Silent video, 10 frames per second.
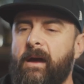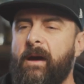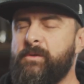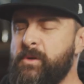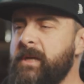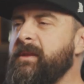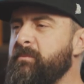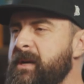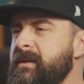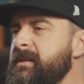I would drink the
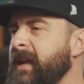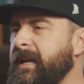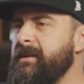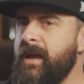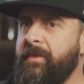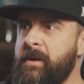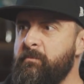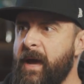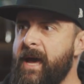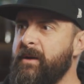beer and like
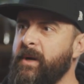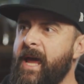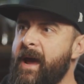nothing bad would